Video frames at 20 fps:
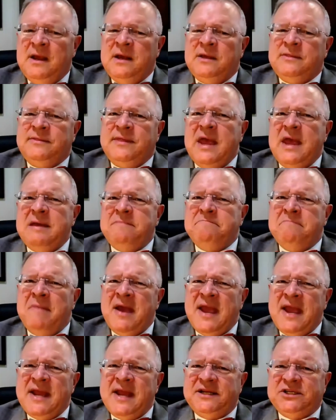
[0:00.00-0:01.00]
They
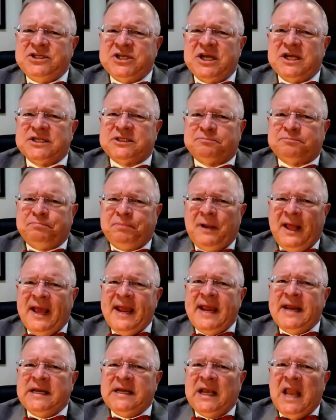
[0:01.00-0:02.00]
may just
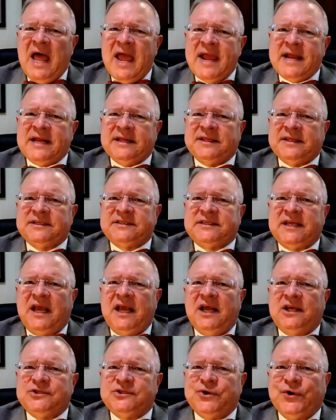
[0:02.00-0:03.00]
plain like the
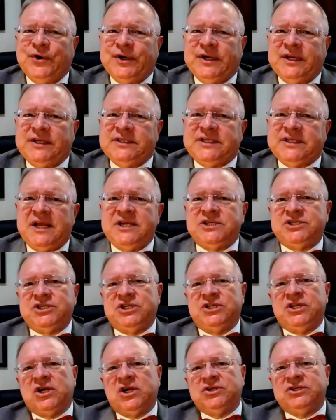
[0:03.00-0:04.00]
sales
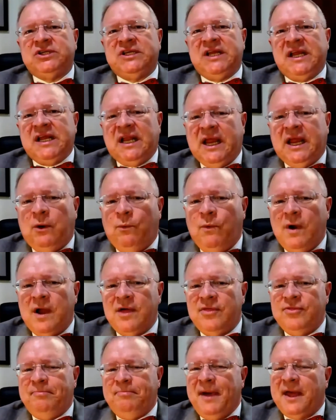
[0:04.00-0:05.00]
organization they're dealing
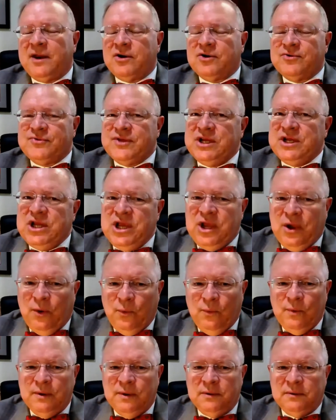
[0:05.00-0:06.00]
with better than
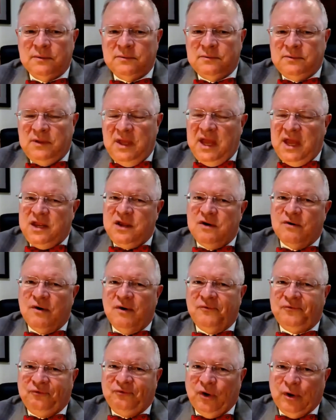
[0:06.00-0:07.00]
you and
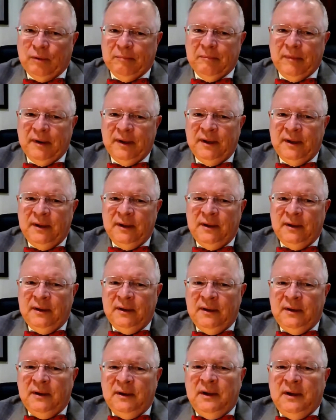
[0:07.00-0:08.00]
your firm.
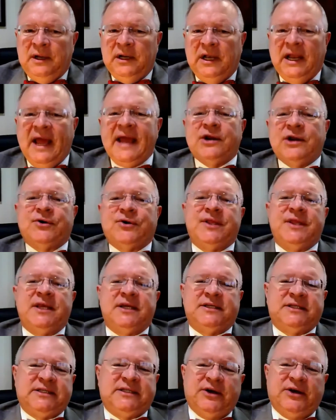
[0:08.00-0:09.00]
Later in
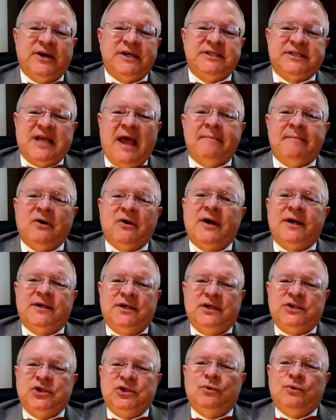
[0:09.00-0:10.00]
this series, I'm going
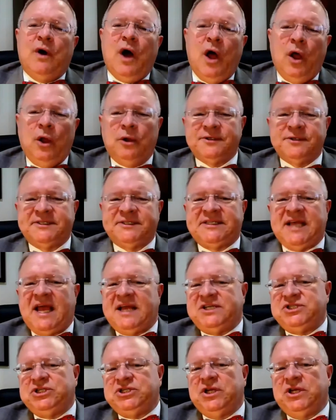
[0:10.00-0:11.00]
to do a whole
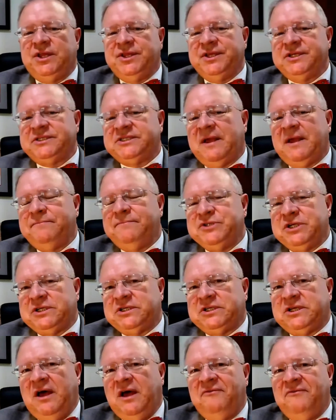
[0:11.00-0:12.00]
session on the
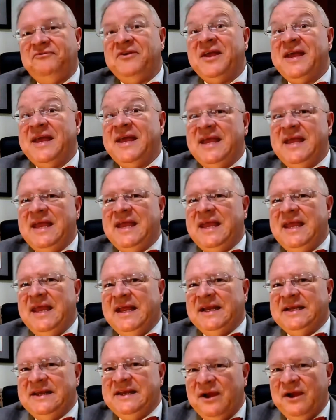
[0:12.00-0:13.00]
subject of
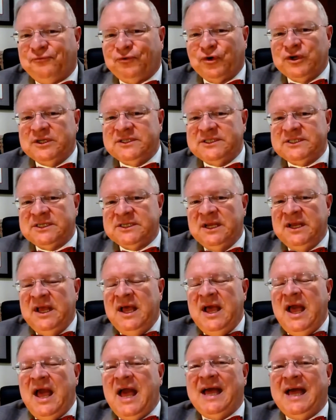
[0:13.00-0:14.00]
indifference
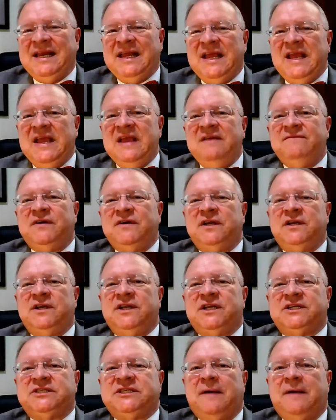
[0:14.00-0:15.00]
and even
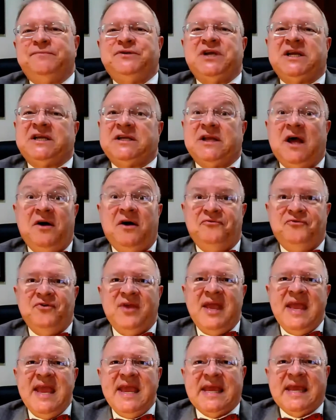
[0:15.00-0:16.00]
the subject of
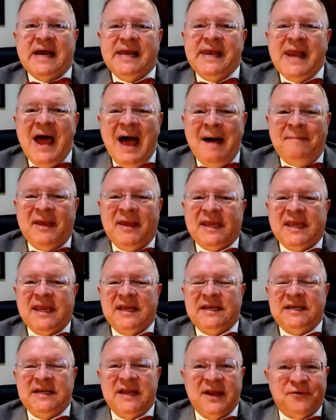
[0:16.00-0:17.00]
economic
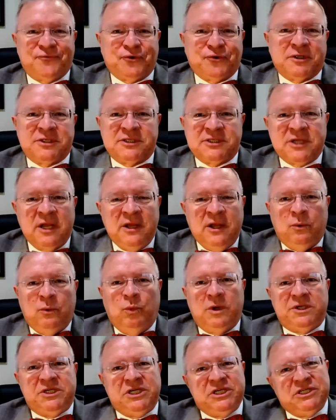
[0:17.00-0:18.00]
indifference,
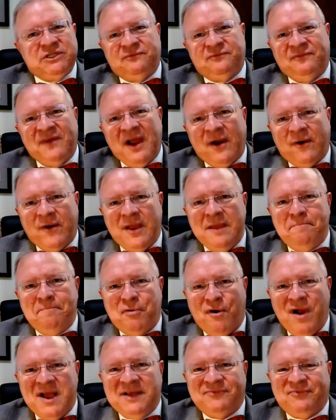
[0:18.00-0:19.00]
which is very
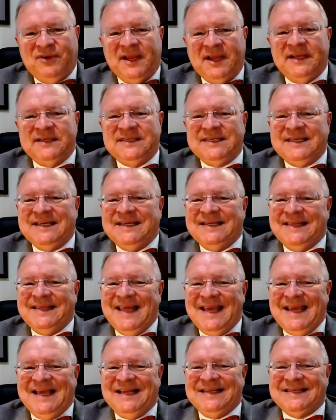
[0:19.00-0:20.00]
prevalent in
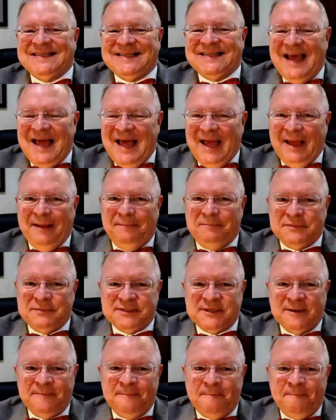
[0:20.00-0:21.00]
these times.